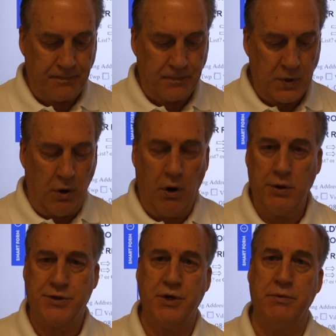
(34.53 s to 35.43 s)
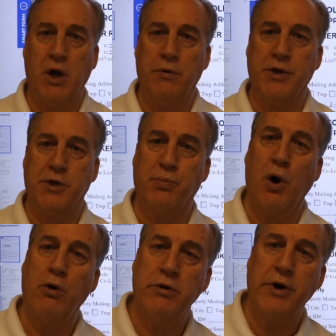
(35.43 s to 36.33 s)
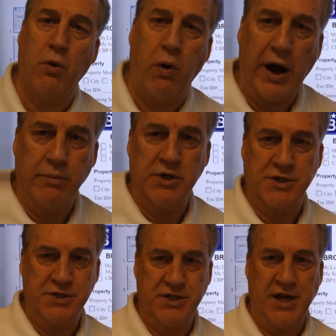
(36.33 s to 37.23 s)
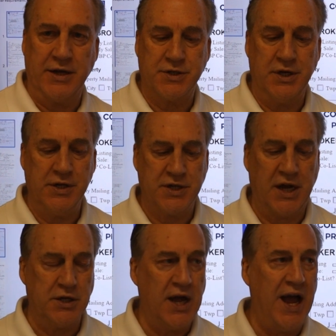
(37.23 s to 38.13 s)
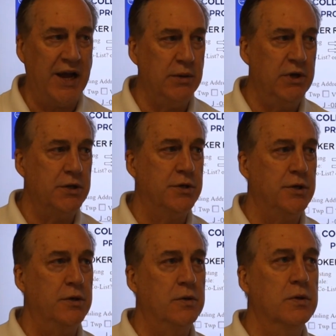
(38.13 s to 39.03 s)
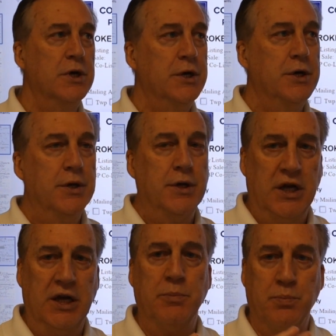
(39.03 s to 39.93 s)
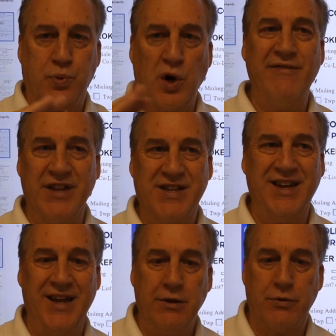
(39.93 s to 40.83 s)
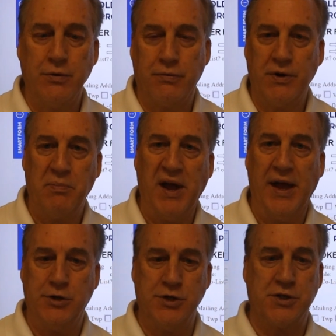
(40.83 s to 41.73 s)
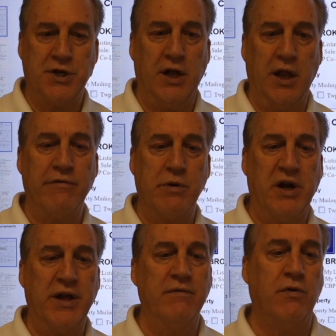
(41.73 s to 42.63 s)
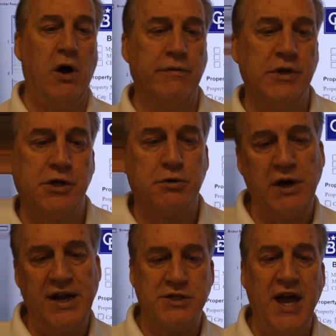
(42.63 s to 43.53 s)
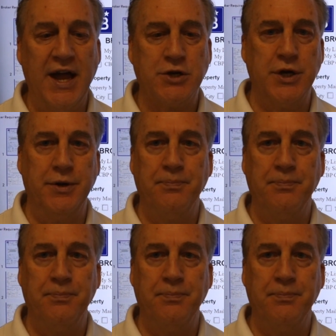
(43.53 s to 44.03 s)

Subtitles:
also know that the broker requirements is this. It is a document to, in brevity, through 3 pages, tell everybody involved in the transaction